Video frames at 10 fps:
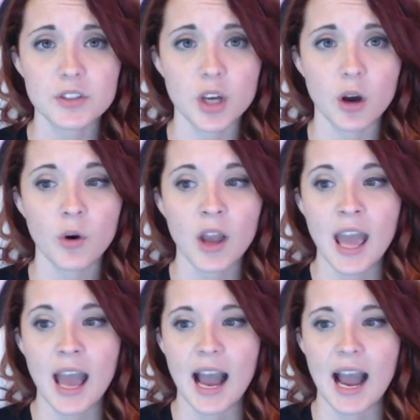So
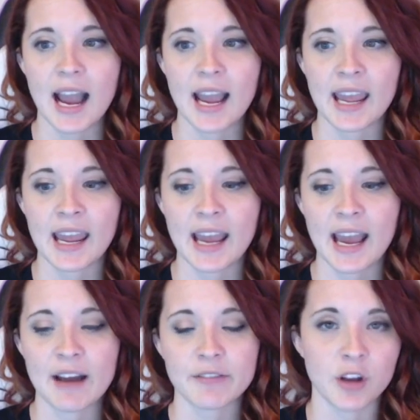I
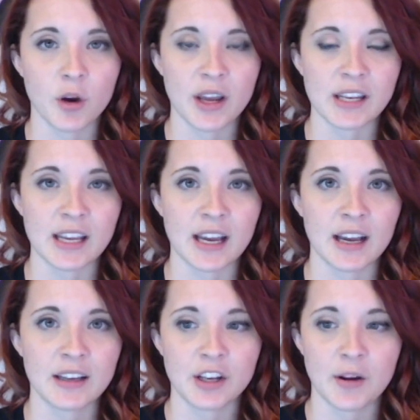have no
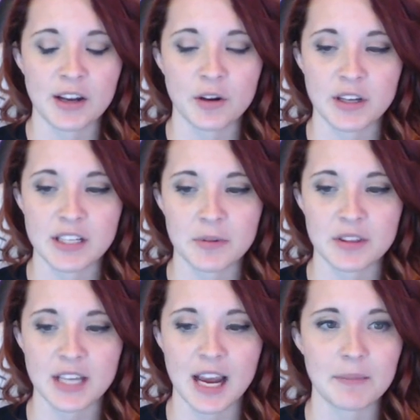idea, had no idea at
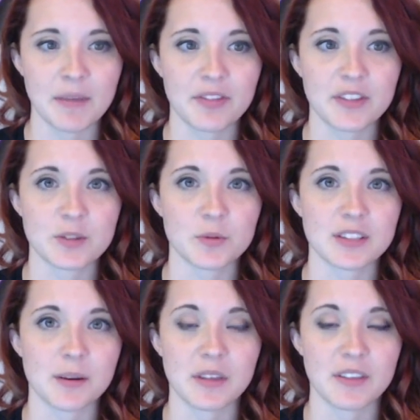the time that this was
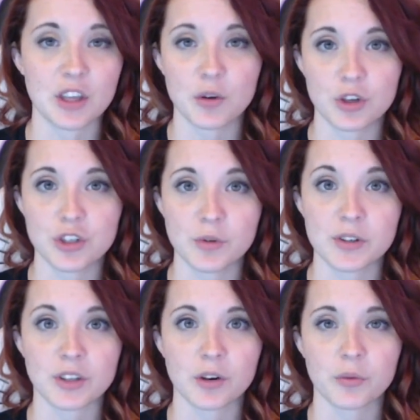something that you could do
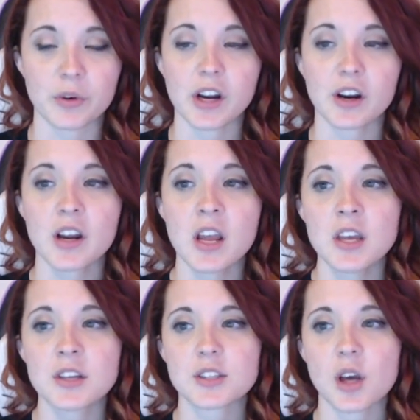as a career.
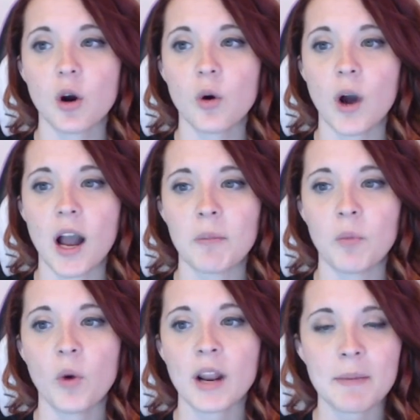So
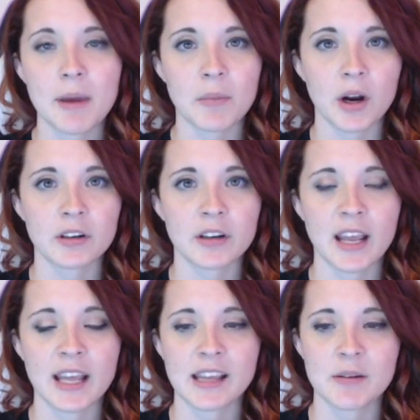when I met Martin
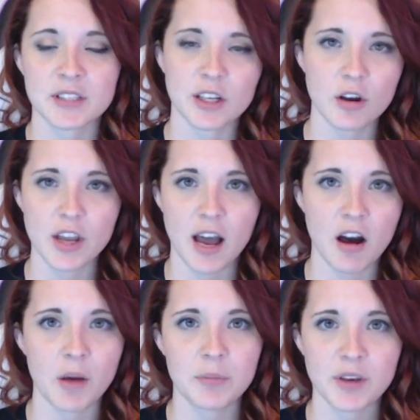and he was like, oh yeah,
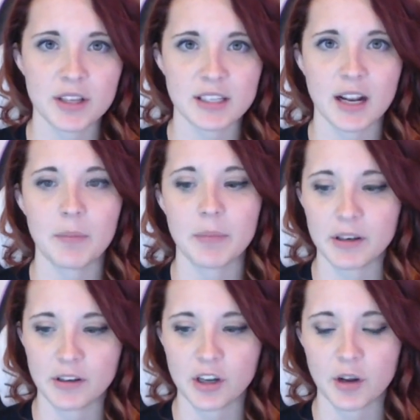I'll help you get set up,
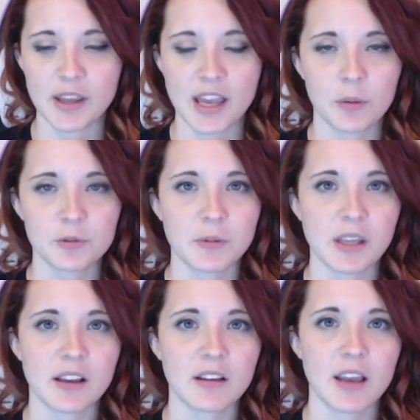and he helped
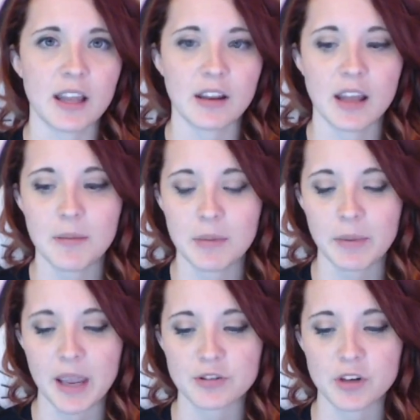me, and him and
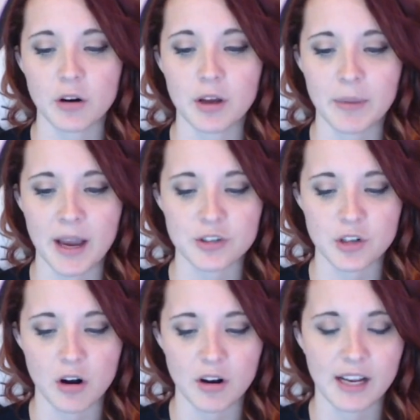Pedro and
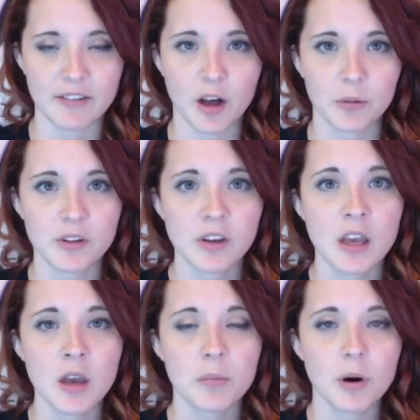Basher all kind of helped
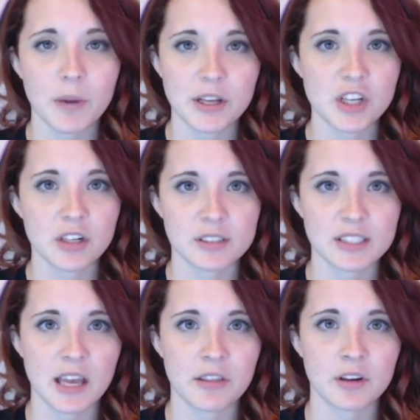put my channel
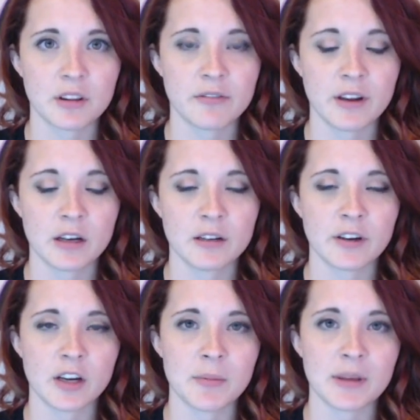together in the very,
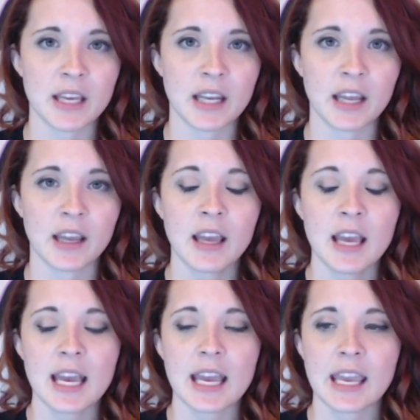very beginning.
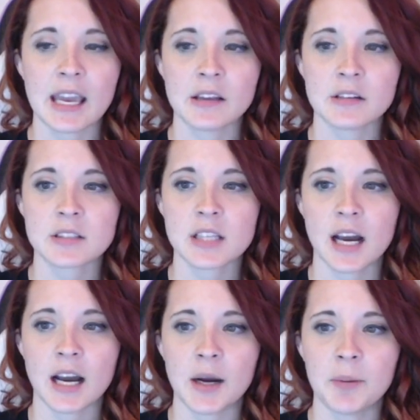And
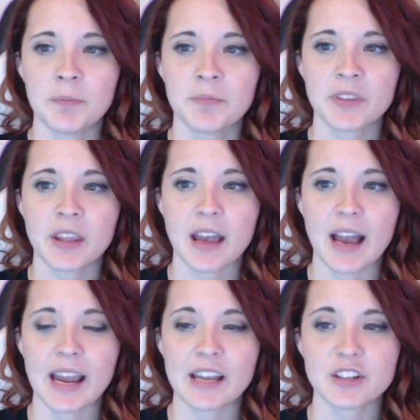
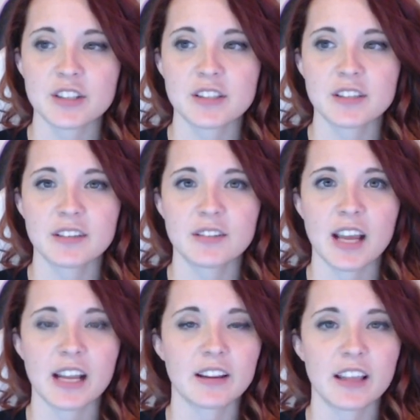I just
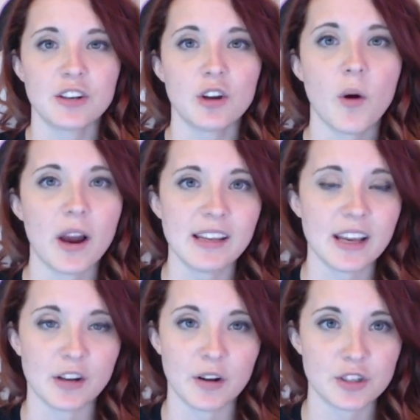had like no
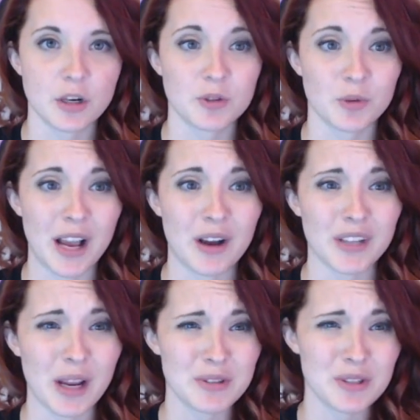idea, I derped
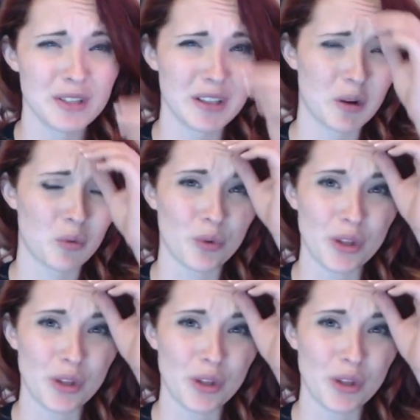around. I was using like a